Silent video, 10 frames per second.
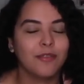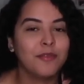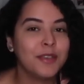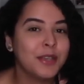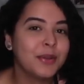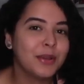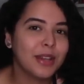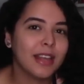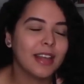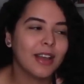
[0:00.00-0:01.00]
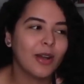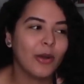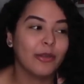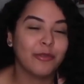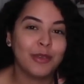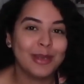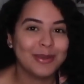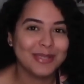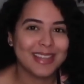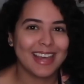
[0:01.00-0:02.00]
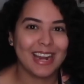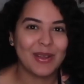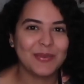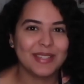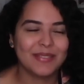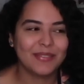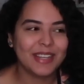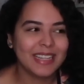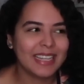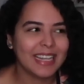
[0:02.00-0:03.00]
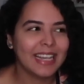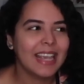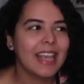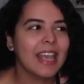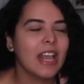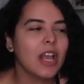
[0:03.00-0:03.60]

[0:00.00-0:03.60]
feel all the feels that I was feeling